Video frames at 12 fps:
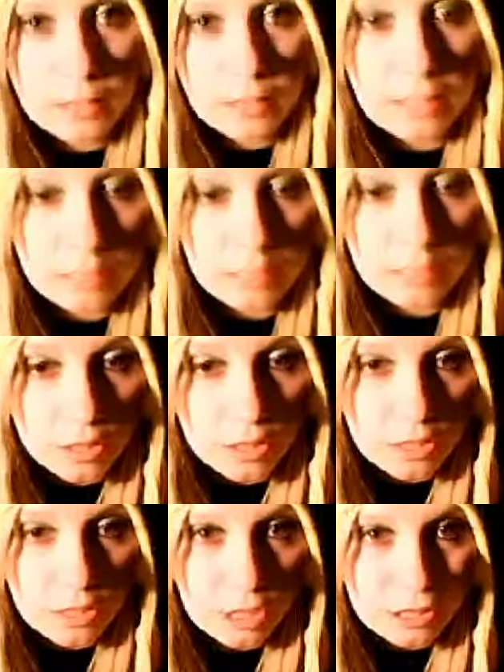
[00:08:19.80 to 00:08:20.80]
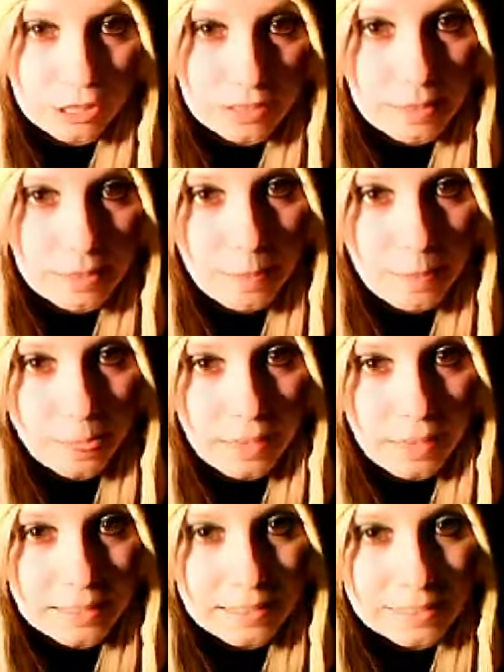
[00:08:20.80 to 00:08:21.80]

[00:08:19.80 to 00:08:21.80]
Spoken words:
any more suggestions. Thanks.